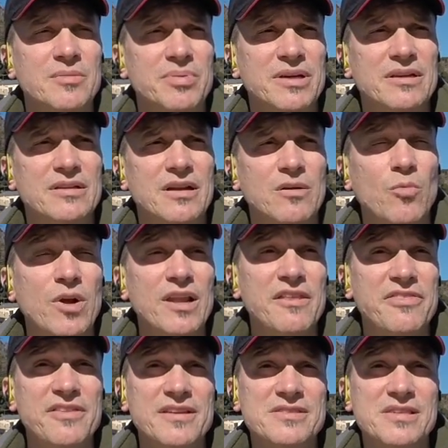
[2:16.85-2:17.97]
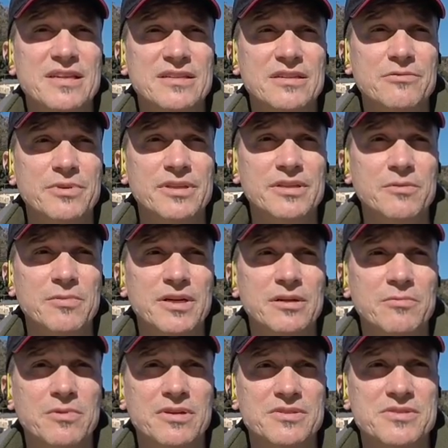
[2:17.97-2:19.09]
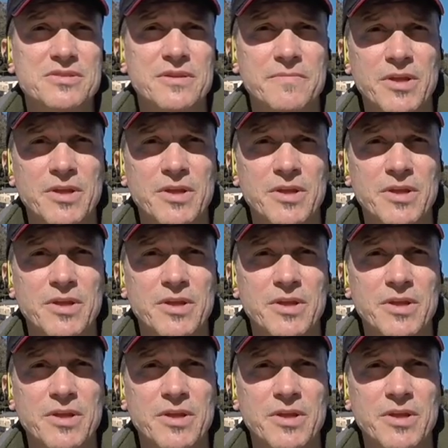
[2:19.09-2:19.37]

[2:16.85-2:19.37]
but one of the things they did really well was,